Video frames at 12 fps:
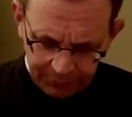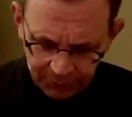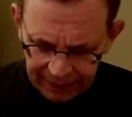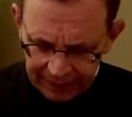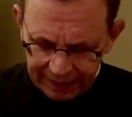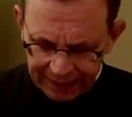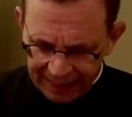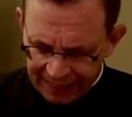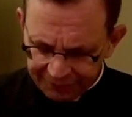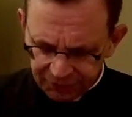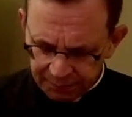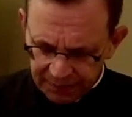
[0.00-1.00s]
we
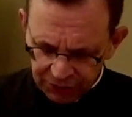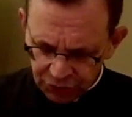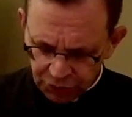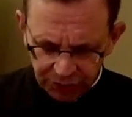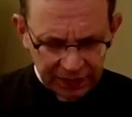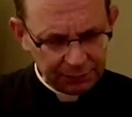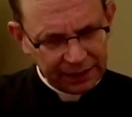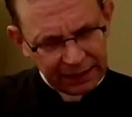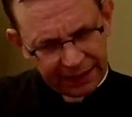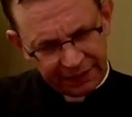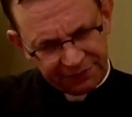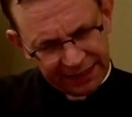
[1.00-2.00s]
have to make sure that we
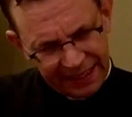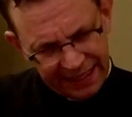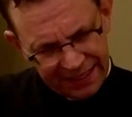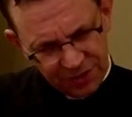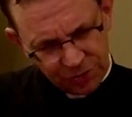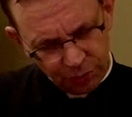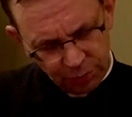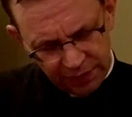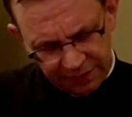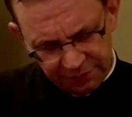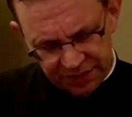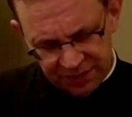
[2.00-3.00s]
kind of cancel
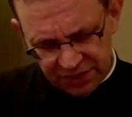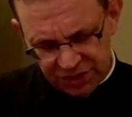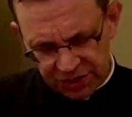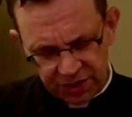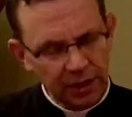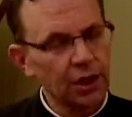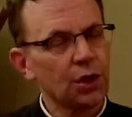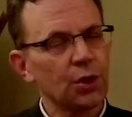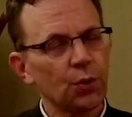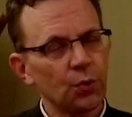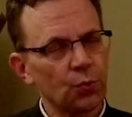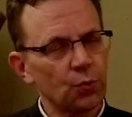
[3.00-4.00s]
whatever decision
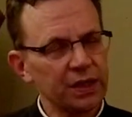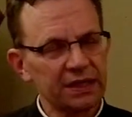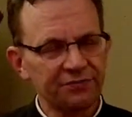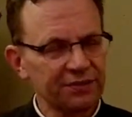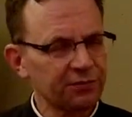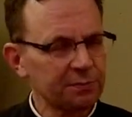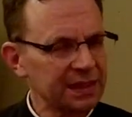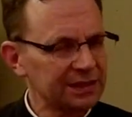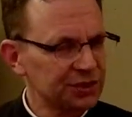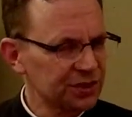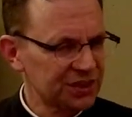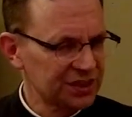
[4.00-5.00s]
we have ever
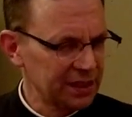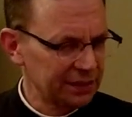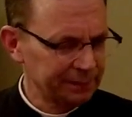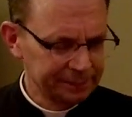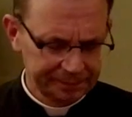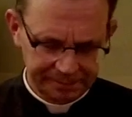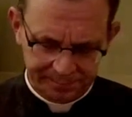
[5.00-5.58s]
made to sin.